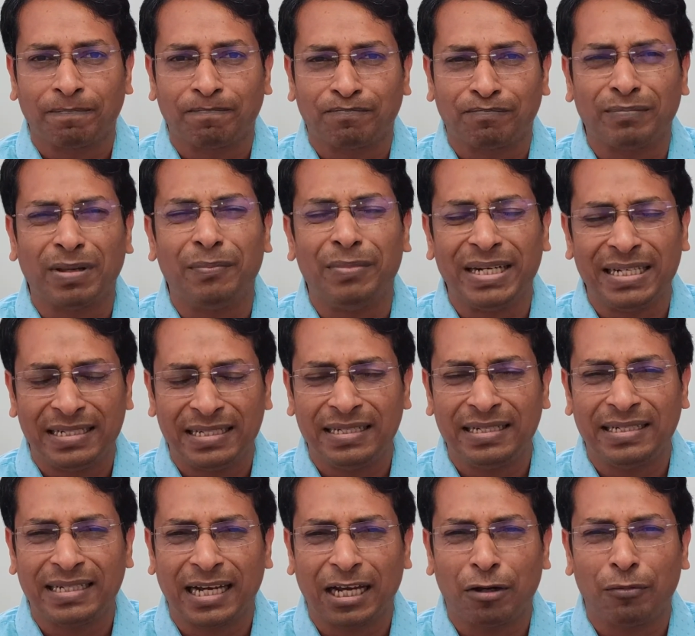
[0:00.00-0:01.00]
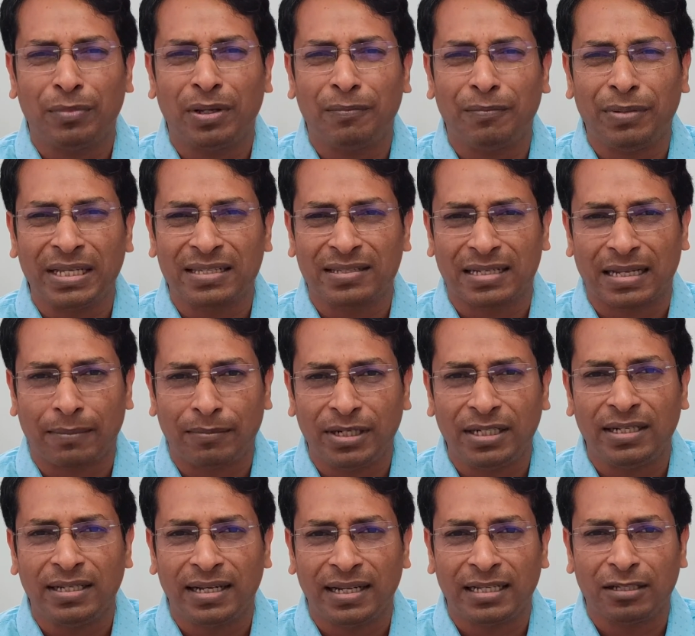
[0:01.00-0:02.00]
maybe zeta, maybe a
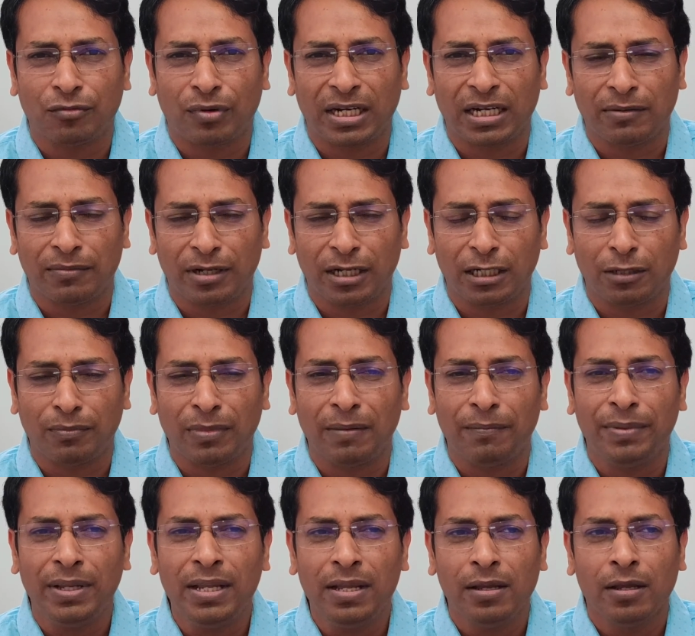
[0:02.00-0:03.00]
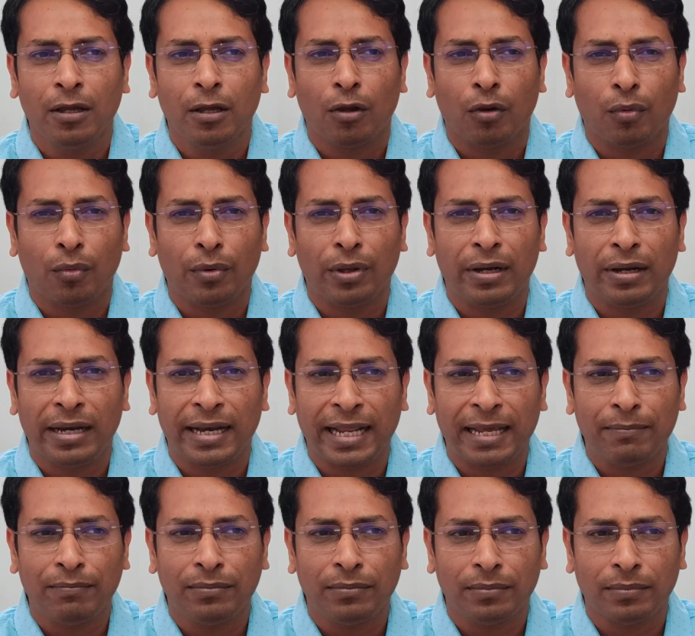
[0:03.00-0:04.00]
stability range, whatever it may be, we will
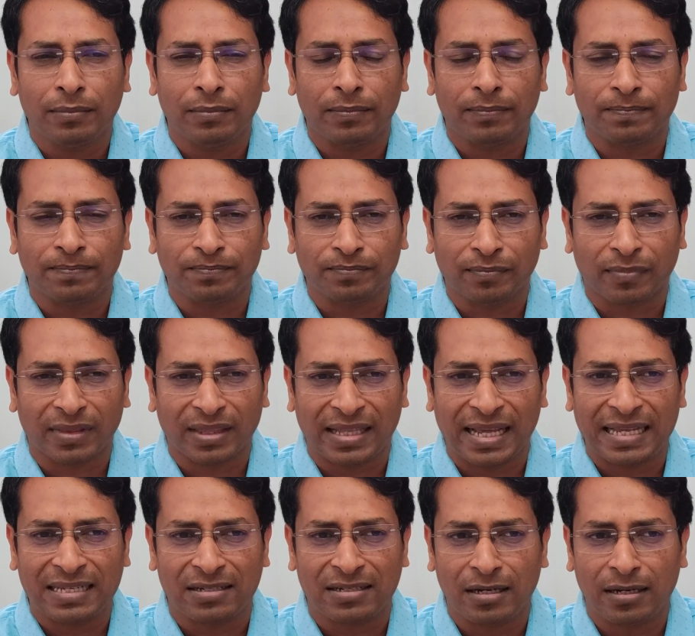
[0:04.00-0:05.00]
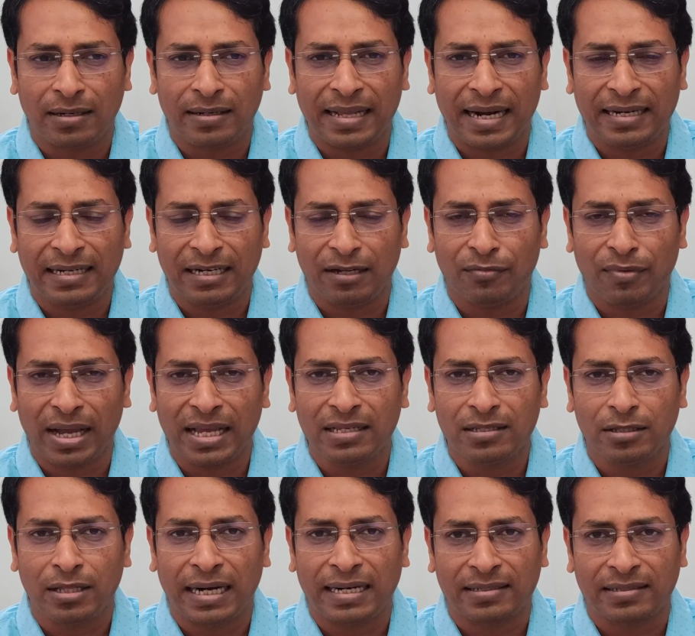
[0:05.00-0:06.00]
name that
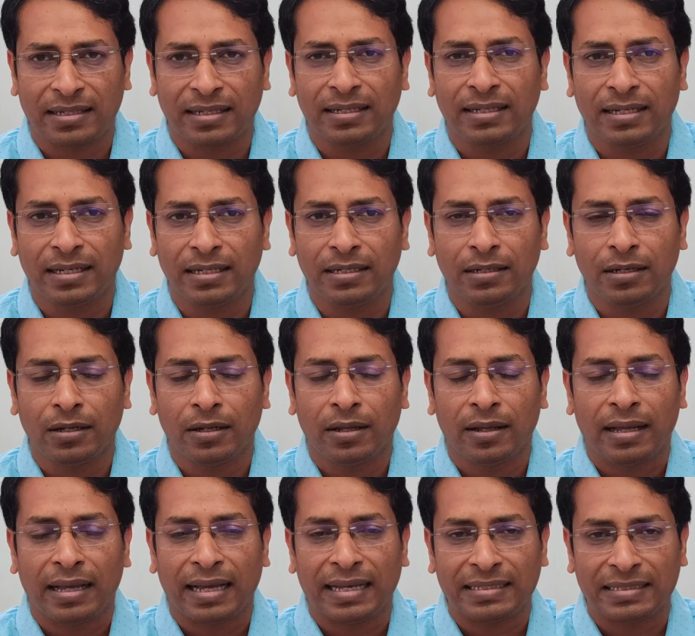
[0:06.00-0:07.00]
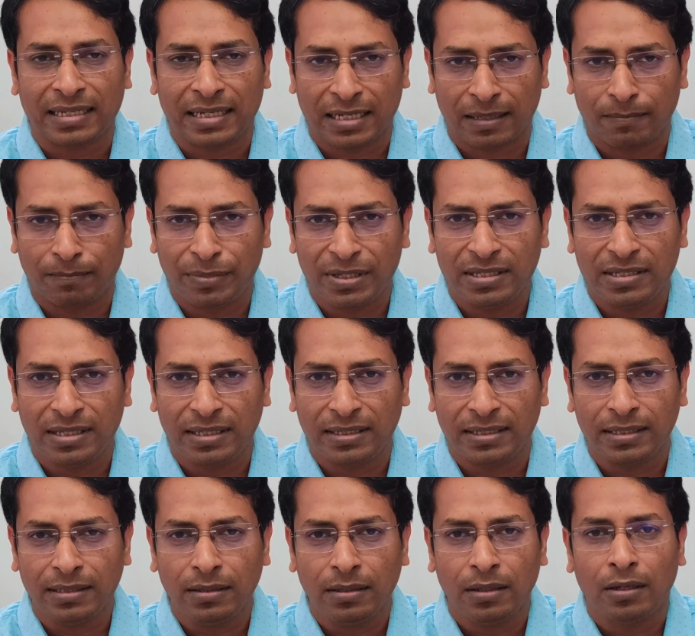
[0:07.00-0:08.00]
device, that circuit, as a
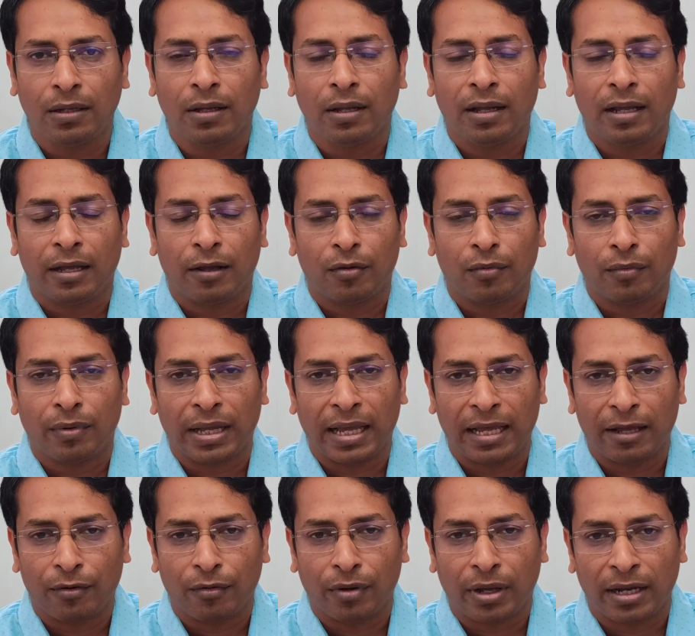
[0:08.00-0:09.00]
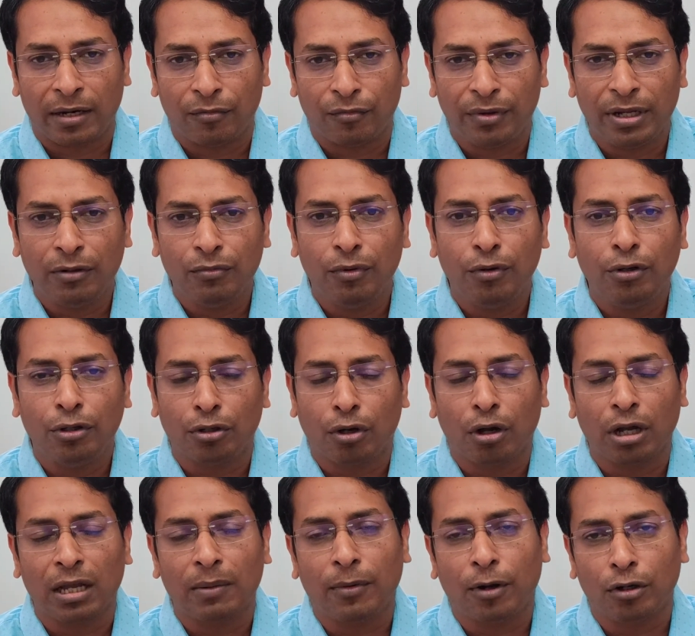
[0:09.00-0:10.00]
compensator. And when we will
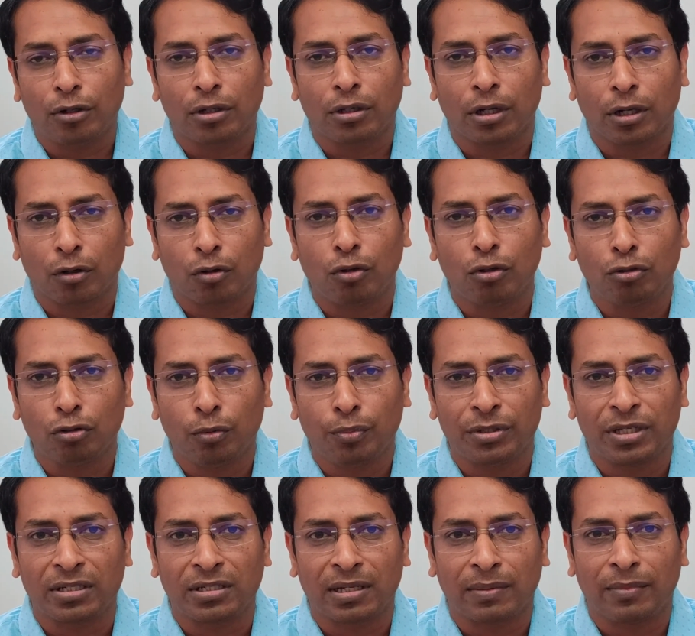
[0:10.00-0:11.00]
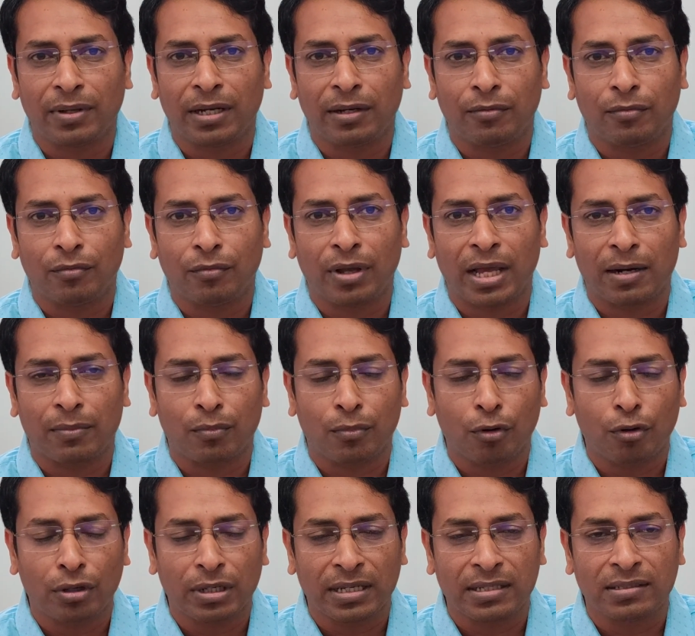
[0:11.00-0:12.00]
talk about closed loop system, and we are
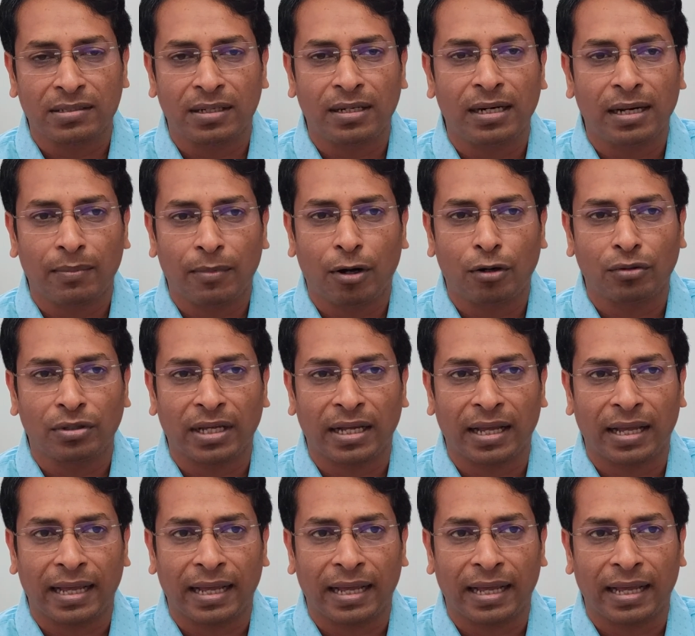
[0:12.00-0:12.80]
more concerned about the